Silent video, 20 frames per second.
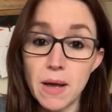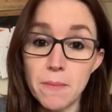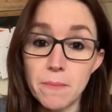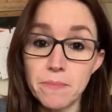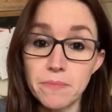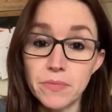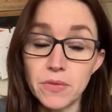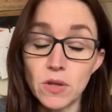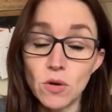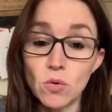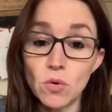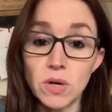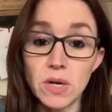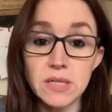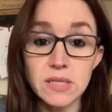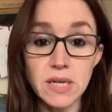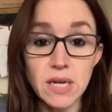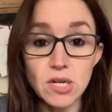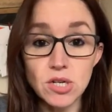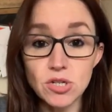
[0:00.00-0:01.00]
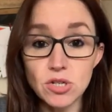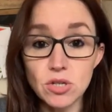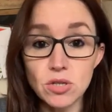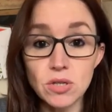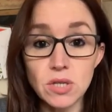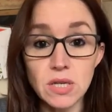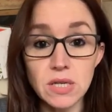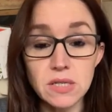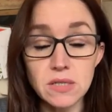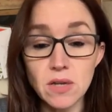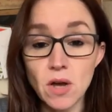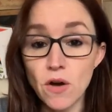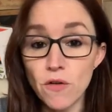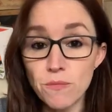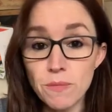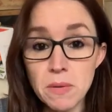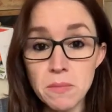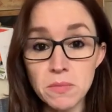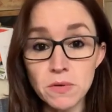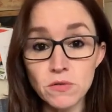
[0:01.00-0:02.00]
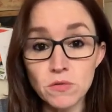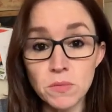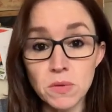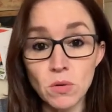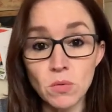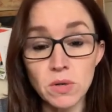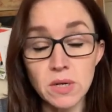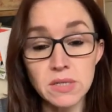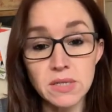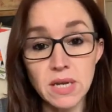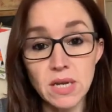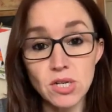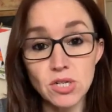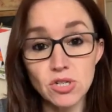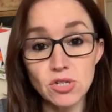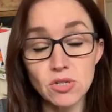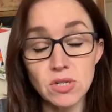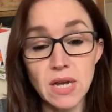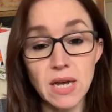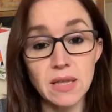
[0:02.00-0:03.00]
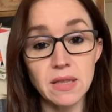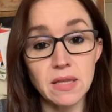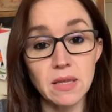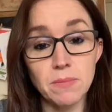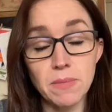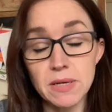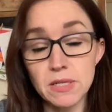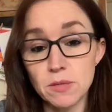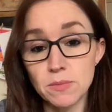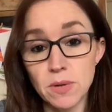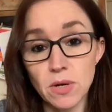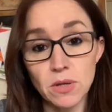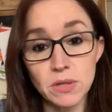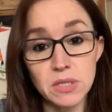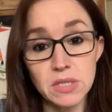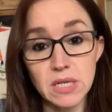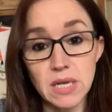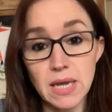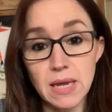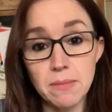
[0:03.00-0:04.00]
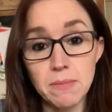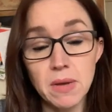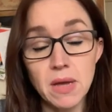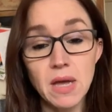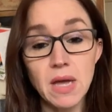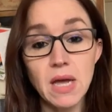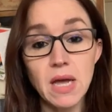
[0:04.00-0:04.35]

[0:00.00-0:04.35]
the organisation, the staff members from the organisation and the Better Birth team.